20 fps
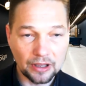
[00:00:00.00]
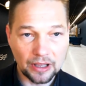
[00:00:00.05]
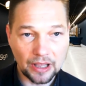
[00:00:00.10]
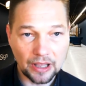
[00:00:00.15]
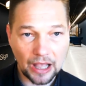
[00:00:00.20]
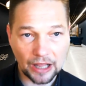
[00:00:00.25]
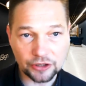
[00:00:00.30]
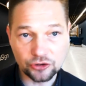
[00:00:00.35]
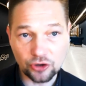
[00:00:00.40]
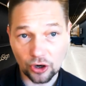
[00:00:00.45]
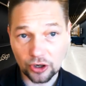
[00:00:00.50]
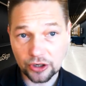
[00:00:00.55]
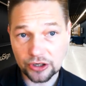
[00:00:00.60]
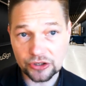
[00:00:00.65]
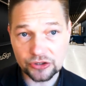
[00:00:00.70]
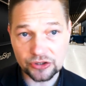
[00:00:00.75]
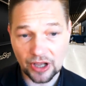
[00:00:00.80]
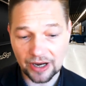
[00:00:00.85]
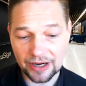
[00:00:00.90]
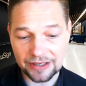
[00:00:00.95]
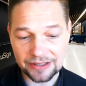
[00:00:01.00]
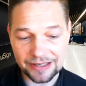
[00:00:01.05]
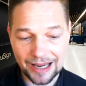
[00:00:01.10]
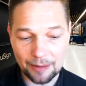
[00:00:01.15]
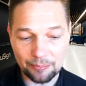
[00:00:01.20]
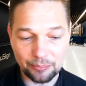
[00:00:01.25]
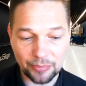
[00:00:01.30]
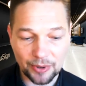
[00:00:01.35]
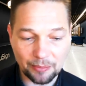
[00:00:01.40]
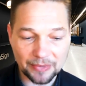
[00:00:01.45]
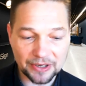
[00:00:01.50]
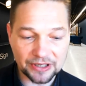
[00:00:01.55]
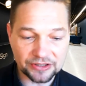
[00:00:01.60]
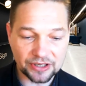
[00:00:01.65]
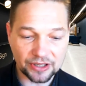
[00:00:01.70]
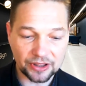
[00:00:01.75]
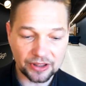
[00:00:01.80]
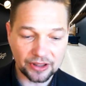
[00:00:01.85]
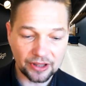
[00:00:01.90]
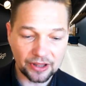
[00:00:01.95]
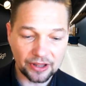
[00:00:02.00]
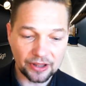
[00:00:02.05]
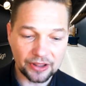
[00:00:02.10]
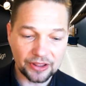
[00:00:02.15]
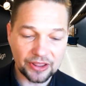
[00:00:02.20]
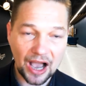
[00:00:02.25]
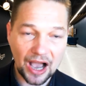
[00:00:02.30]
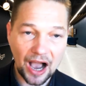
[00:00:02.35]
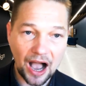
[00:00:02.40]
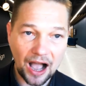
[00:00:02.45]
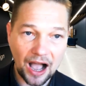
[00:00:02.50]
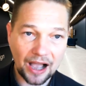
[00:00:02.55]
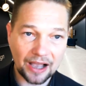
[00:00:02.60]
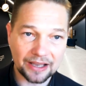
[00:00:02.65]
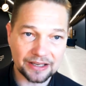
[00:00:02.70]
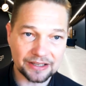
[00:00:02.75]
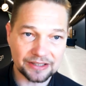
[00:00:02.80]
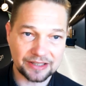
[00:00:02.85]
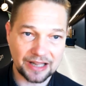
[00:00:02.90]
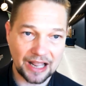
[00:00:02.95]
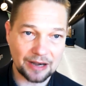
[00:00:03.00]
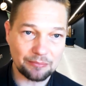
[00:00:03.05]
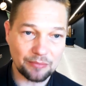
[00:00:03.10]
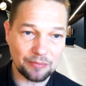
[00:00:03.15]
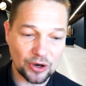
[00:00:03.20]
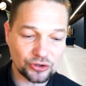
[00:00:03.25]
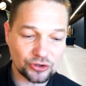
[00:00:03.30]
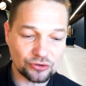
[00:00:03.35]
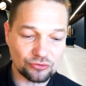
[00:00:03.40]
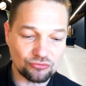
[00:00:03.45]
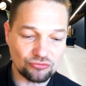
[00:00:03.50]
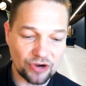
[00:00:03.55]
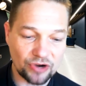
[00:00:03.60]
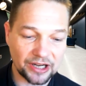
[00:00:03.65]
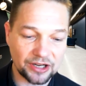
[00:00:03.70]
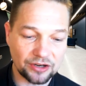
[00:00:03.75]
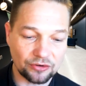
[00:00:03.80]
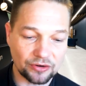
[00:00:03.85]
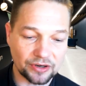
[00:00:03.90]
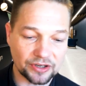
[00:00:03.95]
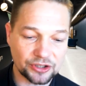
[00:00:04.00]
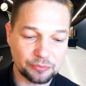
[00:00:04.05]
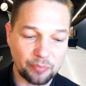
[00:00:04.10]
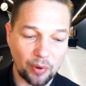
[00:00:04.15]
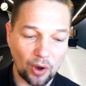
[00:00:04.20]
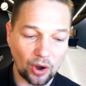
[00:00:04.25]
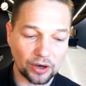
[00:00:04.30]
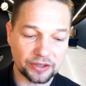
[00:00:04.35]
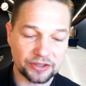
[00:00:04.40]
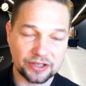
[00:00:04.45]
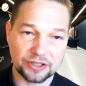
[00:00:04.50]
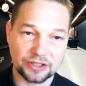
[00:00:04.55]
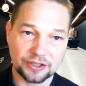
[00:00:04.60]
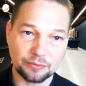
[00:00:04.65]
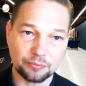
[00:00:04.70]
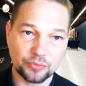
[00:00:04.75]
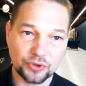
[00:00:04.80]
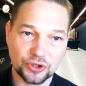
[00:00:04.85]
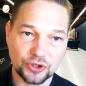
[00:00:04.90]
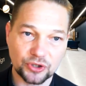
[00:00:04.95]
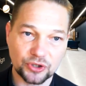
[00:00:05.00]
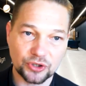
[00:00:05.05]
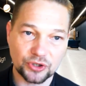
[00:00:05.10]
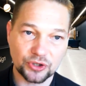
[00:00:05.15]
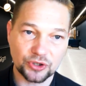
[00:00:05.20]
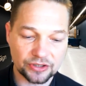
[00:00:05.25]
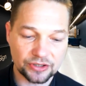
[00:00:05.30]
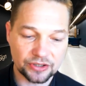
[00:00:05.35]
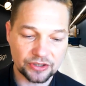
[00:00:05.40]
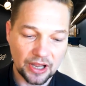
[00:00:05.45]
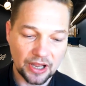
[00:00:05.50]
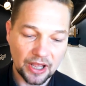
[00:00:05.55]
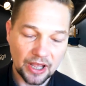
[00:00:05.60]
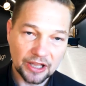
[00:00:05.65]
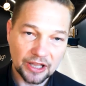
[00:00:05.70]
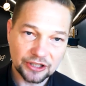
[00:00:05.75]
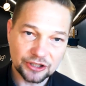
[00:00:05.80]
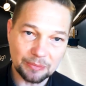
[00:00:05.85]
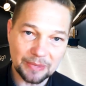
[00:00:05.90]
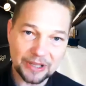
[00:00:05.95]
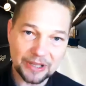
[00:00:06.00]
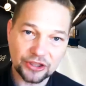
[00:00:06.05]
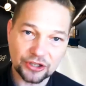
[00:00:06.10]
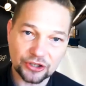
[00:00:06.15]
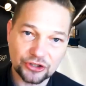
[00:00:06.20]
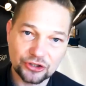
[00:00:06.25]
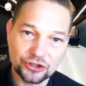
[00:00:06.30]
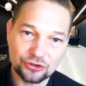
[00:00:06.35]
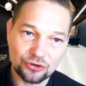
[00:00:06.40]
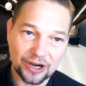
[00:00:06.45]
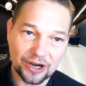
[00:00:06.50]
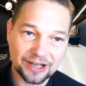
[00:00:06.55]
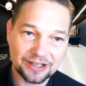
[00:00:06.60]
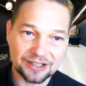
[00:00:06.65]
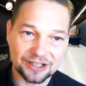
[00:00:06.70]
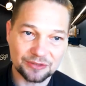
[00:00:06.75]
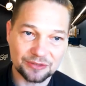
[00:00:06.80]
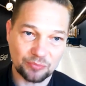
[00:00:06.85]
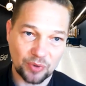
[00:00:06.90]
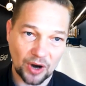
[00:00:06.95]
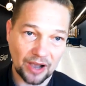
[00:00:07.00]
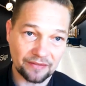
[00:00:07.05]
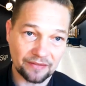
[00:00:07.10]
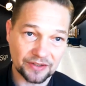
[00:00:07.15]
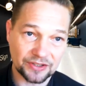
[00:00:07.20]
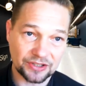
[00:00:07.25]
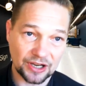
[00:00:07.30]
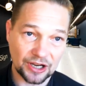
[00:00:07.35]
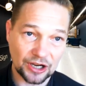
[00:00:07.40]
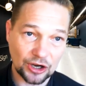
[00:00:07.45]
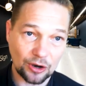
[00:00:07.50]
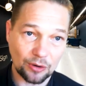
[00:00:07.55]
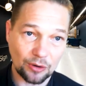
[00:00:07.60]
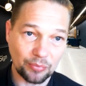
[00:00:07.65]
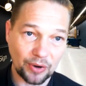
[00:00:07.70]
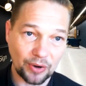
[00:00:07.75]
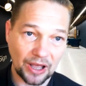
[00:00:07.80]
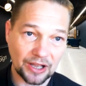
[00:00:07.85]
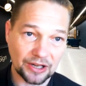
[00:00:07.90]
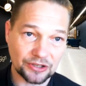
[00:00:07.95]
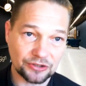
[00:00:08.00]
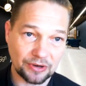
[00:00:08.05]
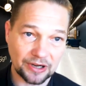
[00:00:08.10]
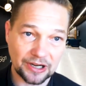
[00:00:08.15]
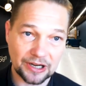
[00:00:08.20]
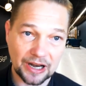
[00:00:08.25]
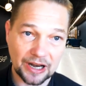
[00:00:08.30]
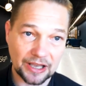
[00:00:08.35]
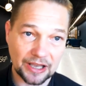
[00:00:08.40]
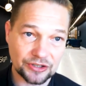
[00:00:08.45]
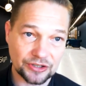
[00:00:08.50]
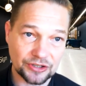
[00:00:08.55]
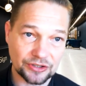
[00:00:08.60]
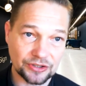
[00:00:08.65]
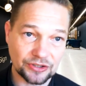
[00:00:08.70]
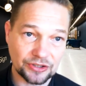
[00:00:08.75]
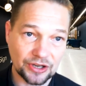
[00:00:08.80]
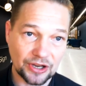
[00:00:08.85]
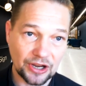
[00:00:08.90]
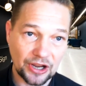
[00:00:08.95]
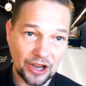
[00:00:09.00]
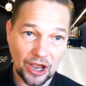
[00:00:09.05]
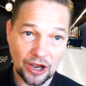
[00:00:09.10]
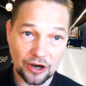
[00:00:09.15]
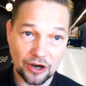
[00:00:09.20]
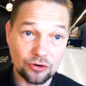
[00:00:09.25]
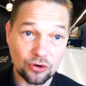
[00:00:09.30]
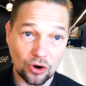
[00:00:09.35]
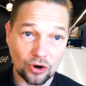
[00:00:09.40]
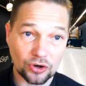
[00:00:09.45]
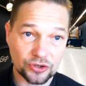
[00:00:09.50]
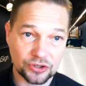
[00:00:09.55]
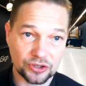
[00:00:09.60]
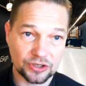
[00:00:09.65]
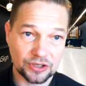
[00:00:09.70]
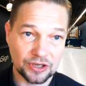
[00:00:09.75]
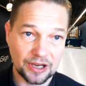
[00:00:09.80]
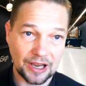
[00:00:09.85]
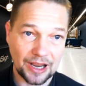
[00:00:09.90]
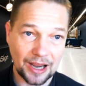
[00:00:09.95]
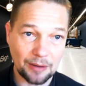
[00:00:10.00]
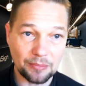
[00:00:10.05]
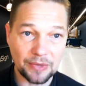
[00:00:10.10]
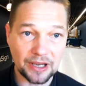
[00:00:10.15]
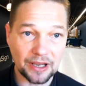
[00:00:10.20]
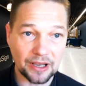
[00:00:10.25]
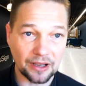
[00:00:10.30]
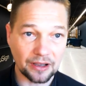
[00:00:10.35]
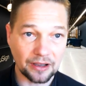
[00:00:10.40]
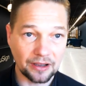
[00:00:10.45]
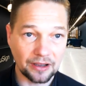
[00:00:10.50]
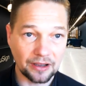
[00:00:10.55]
And DocuSign has implemented the highest and most rigorous policies and procedures to meet the strictest privacy and compliance regulations across EMEA,